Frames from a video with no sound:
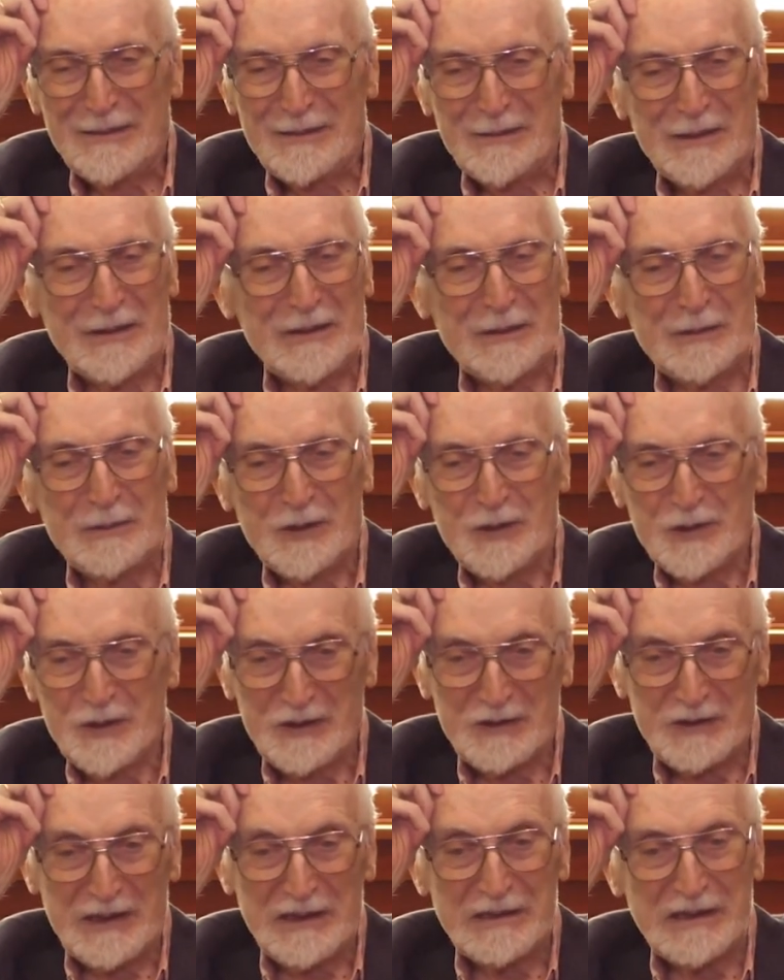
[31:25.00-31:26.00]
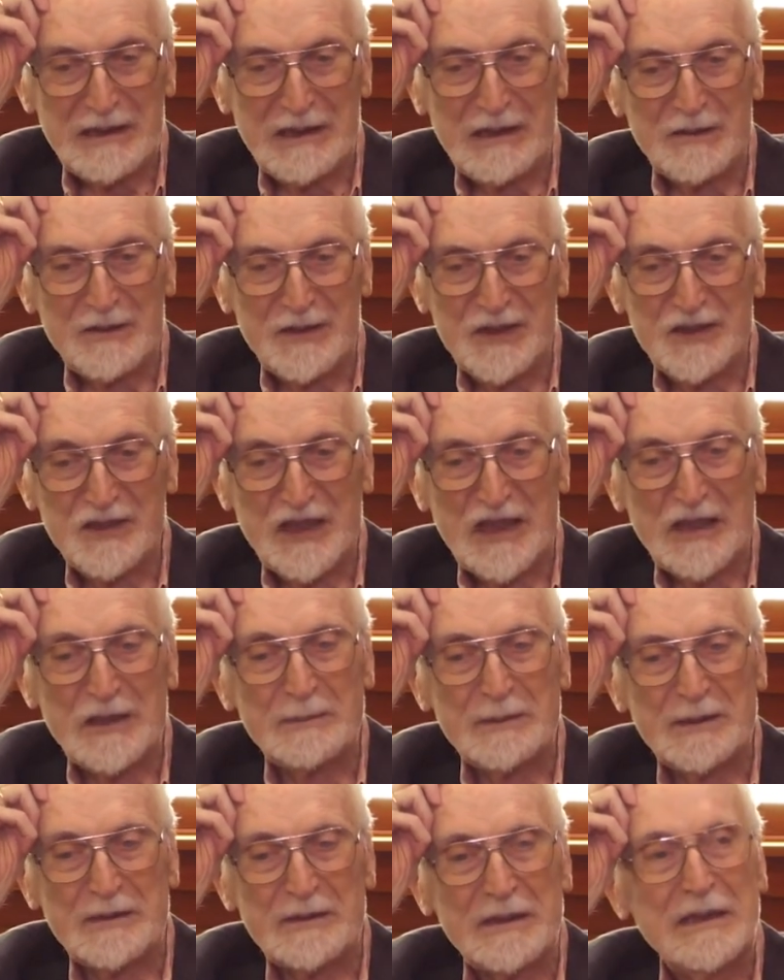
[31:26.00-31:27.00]
well, there was a great deal of
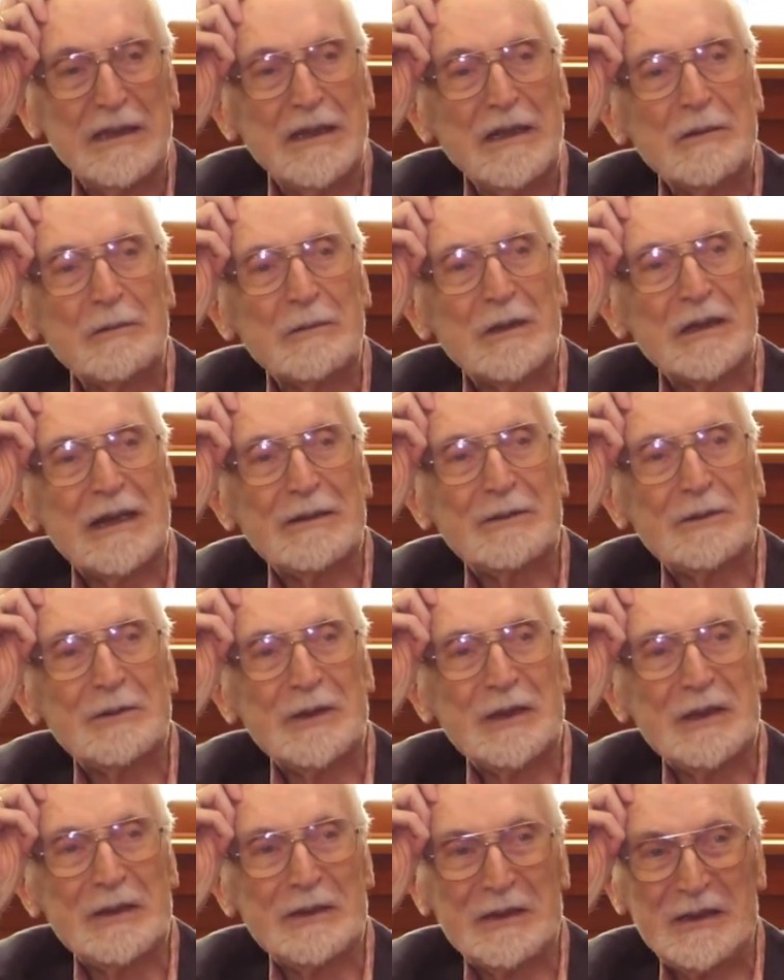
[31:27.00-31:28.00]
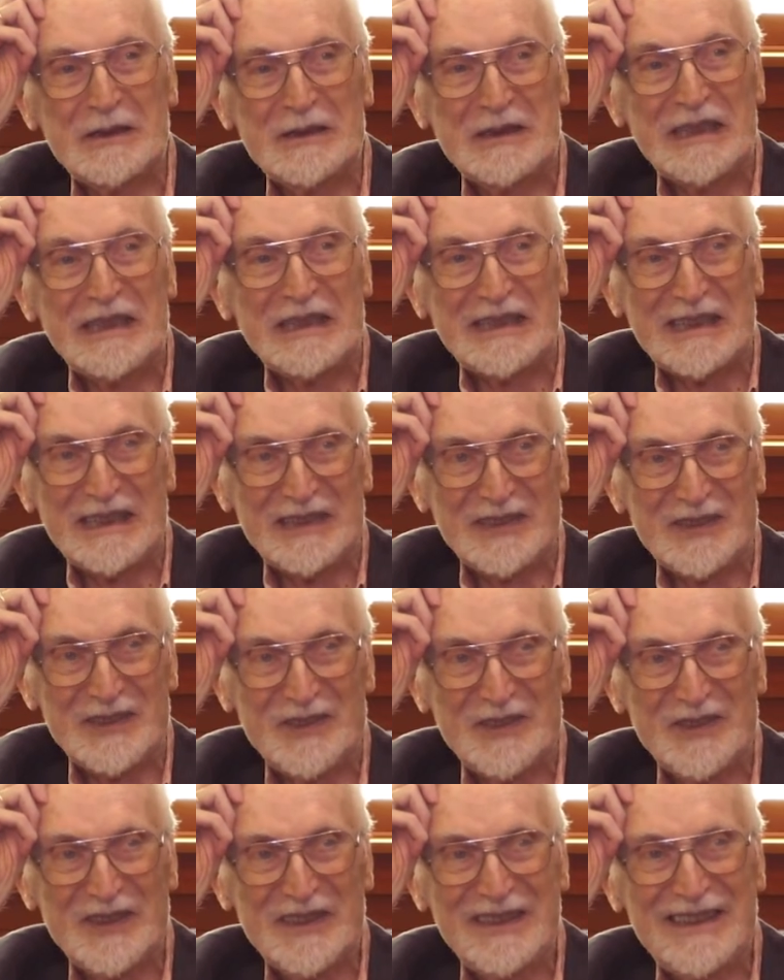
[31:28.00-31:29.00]
excitement. We had to hear the
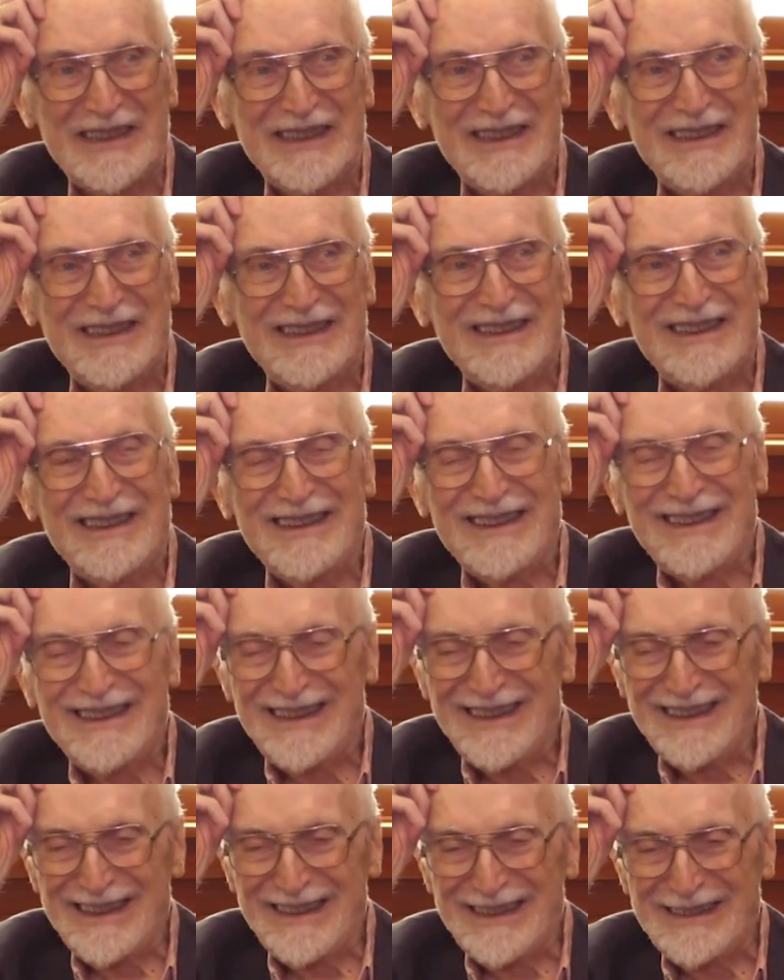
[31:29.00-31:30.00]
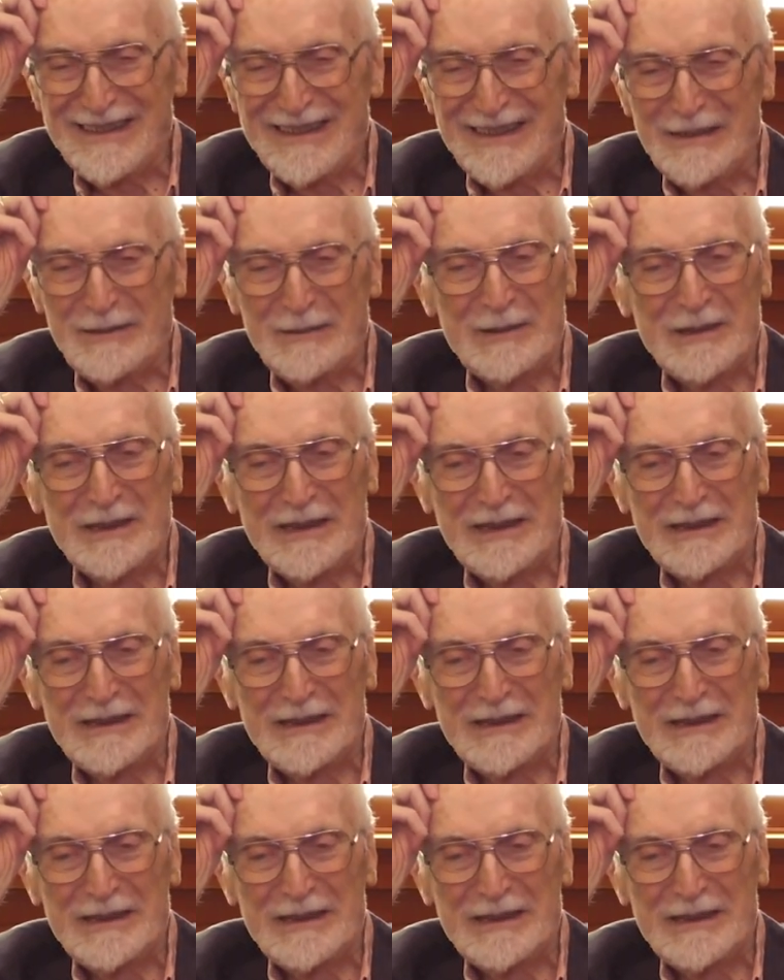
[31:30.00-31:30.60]
details, and uh, we